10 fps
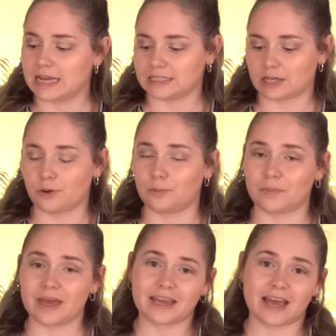So
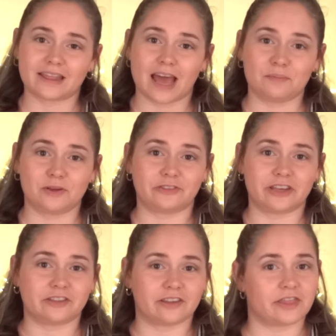again, I'm
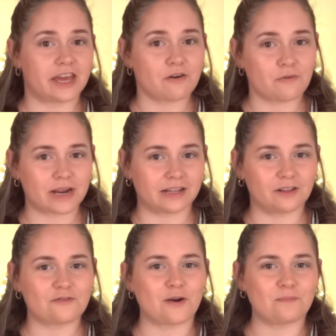using the They're
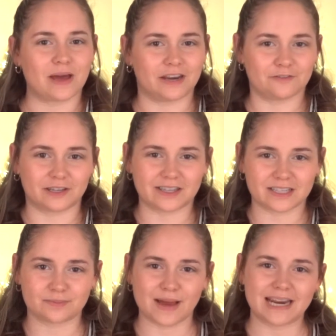Real from Benefit
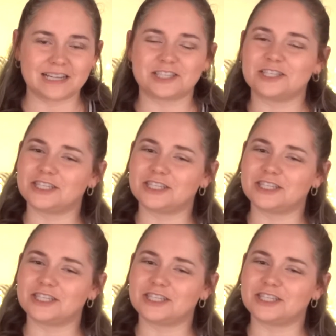Cosmetics